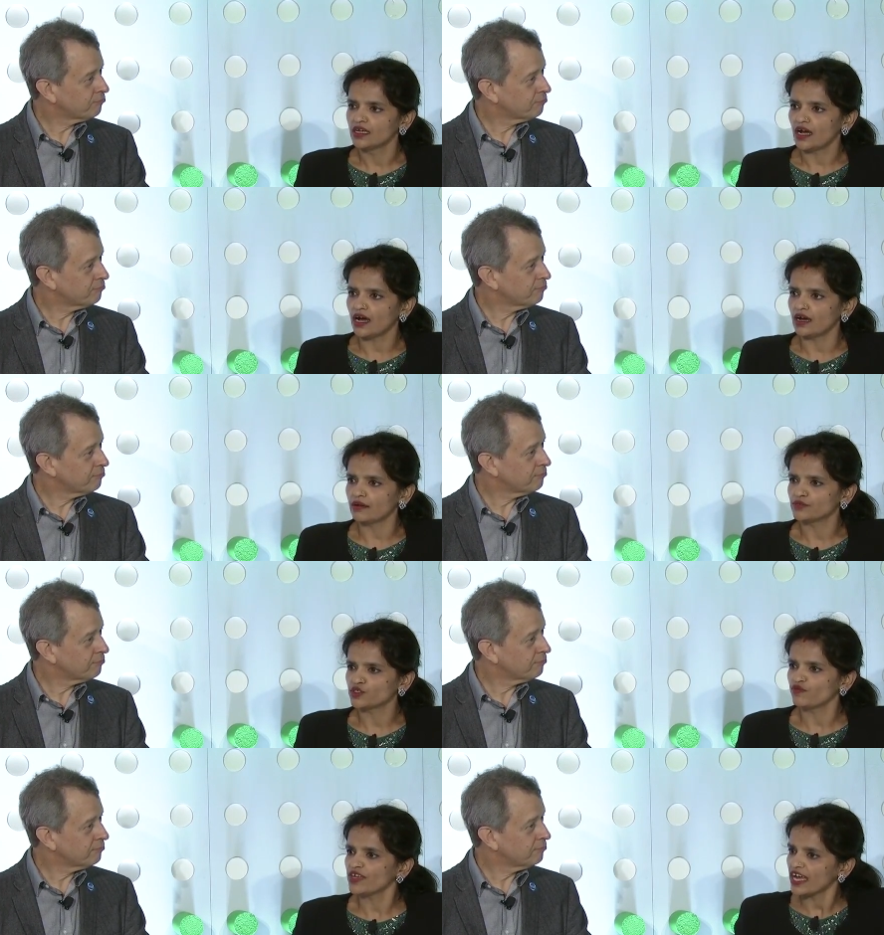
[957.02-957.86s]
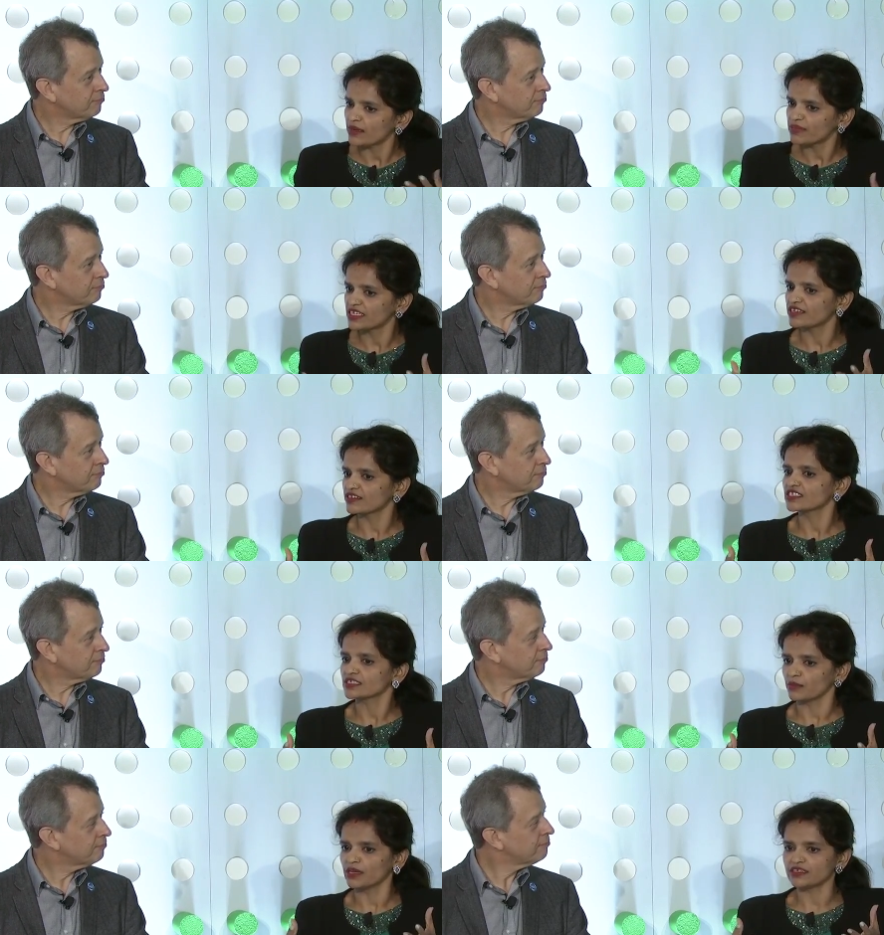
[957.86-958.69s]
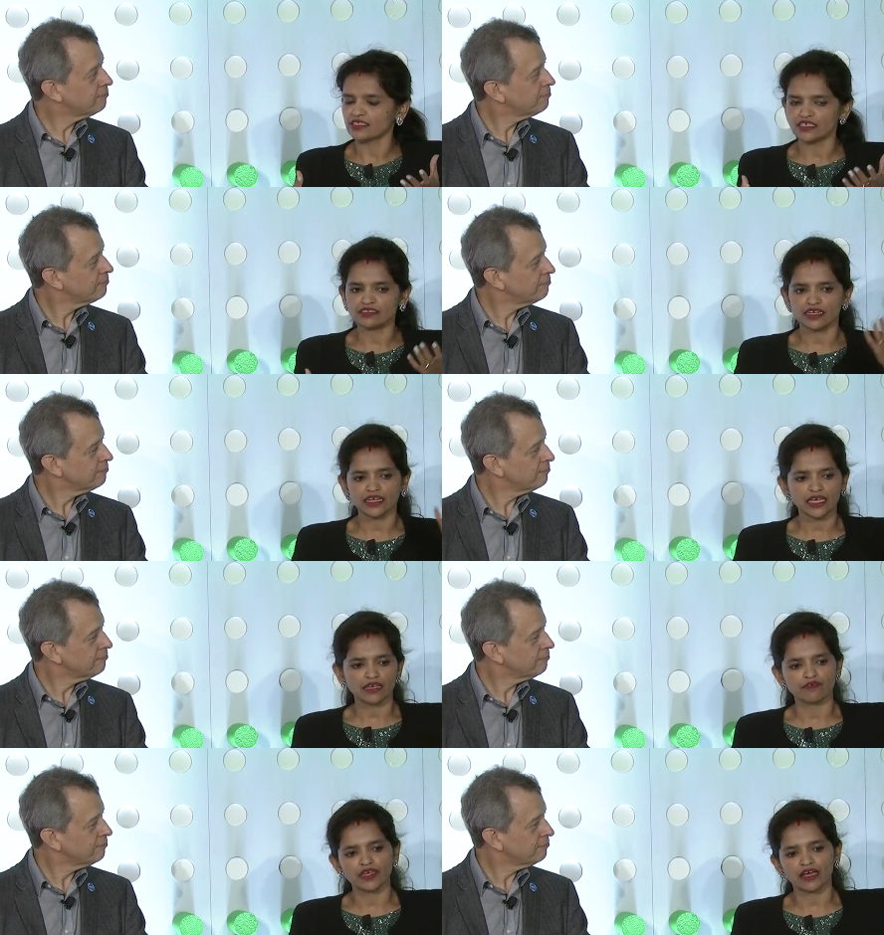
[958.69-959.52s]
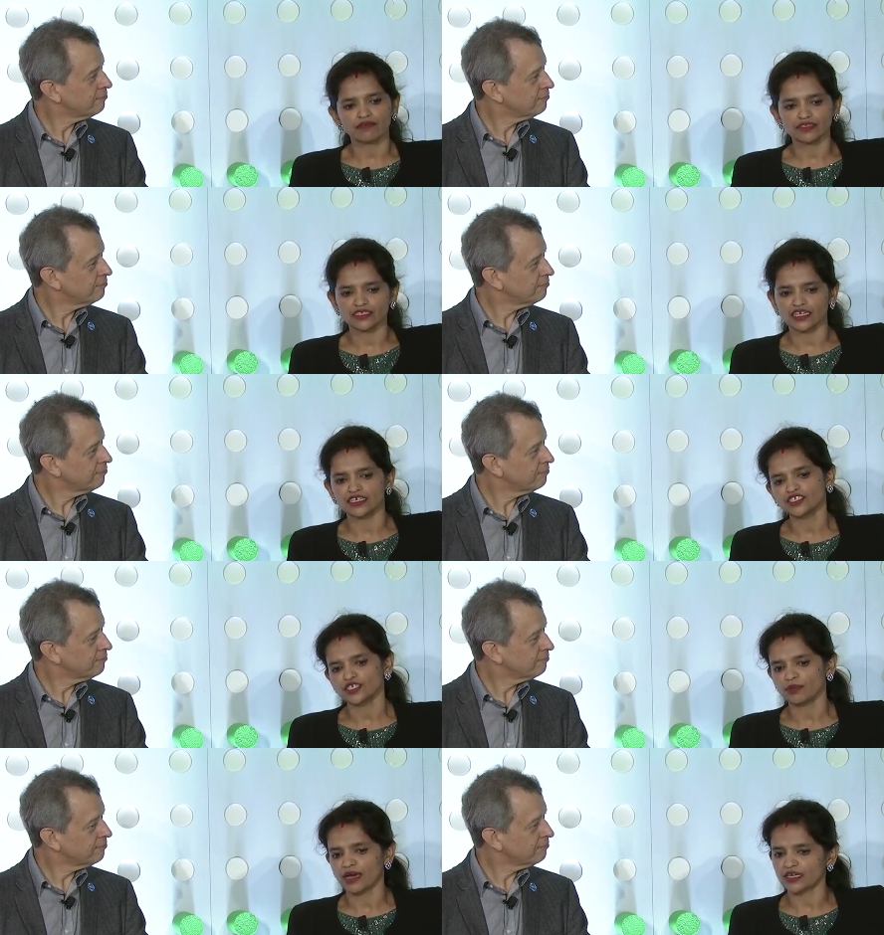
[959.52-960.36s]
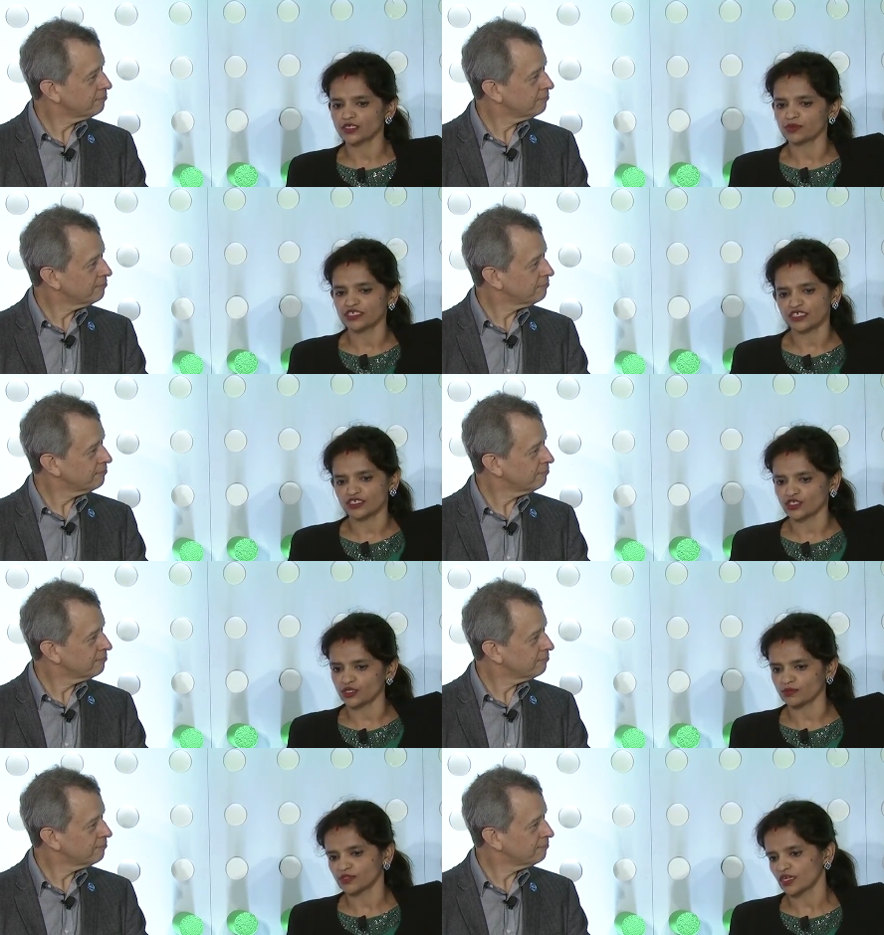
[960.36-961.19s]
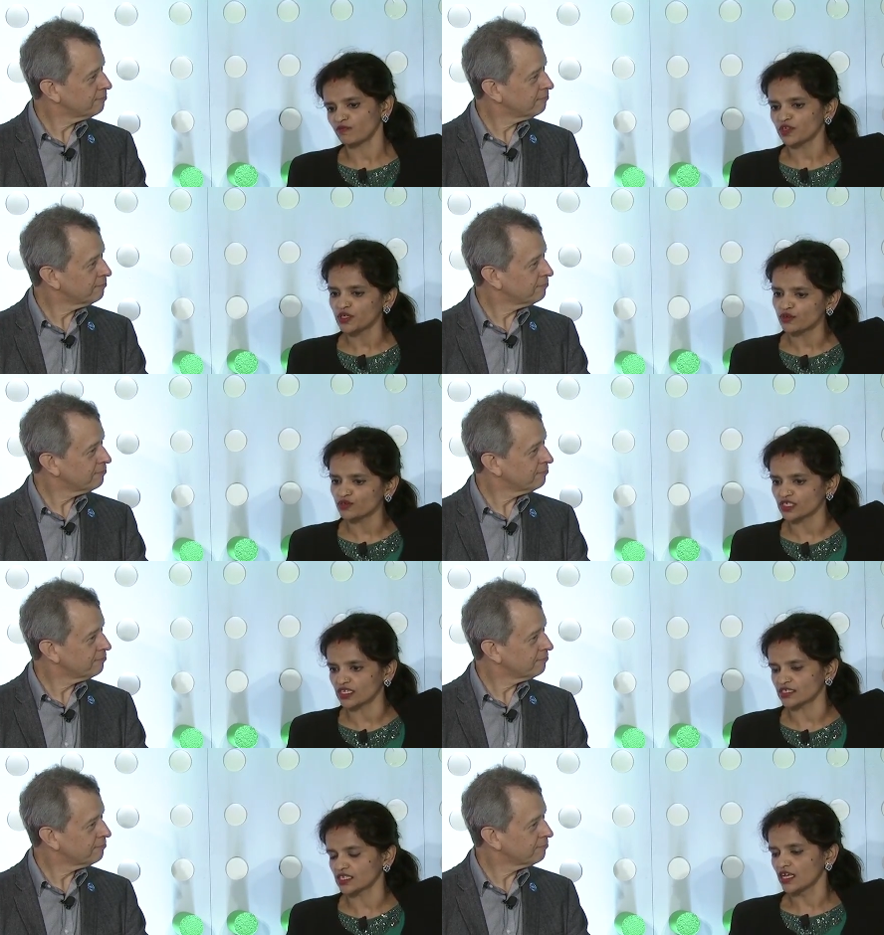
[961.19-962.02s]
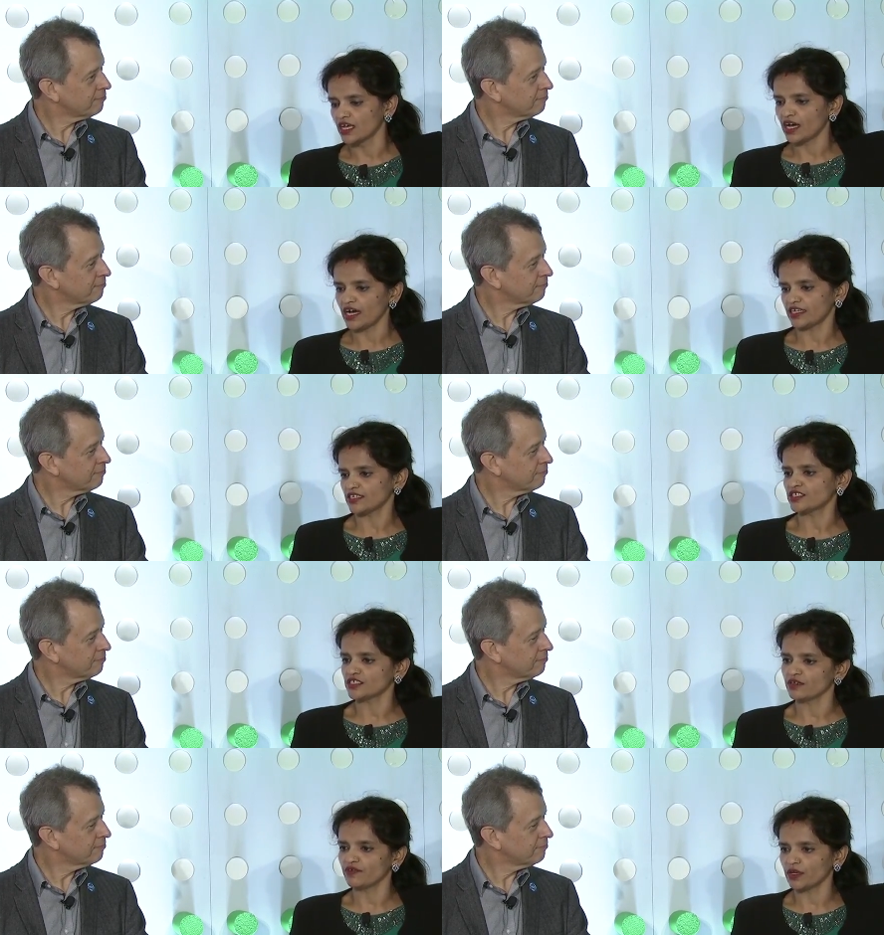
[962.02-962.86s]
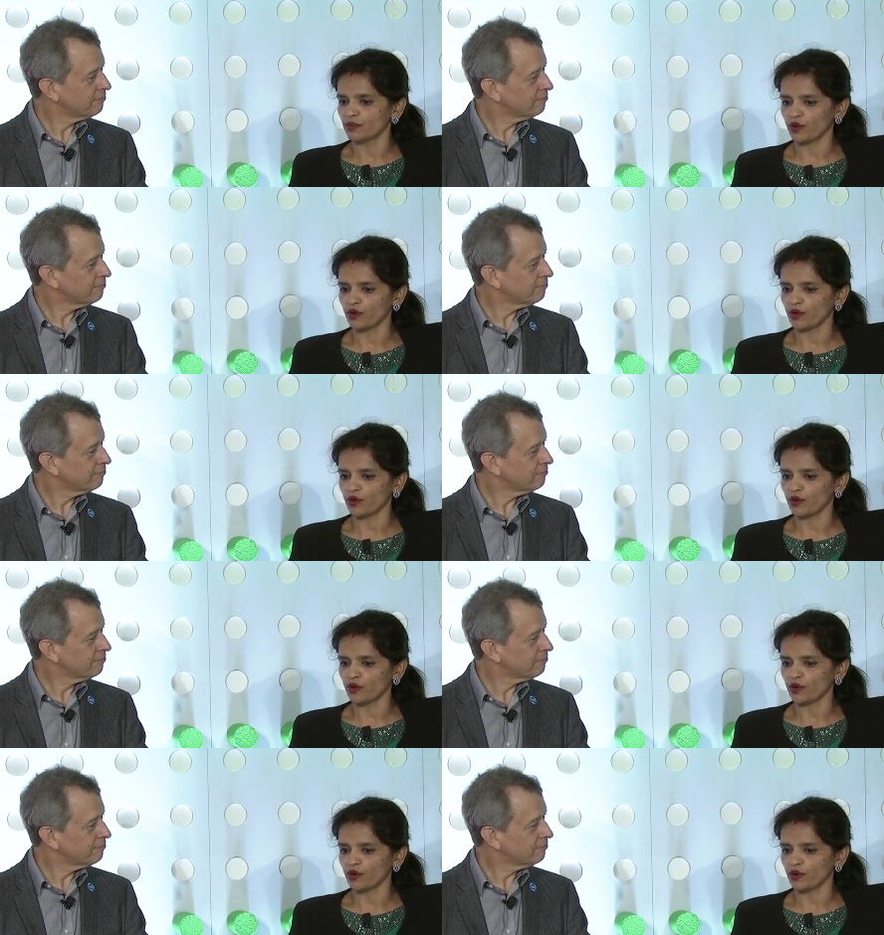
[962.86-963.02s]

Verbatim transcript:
Speaker 1: Uh, so we had been hearing similar things that, hey, we have these identity management systems, and we use these identity-aware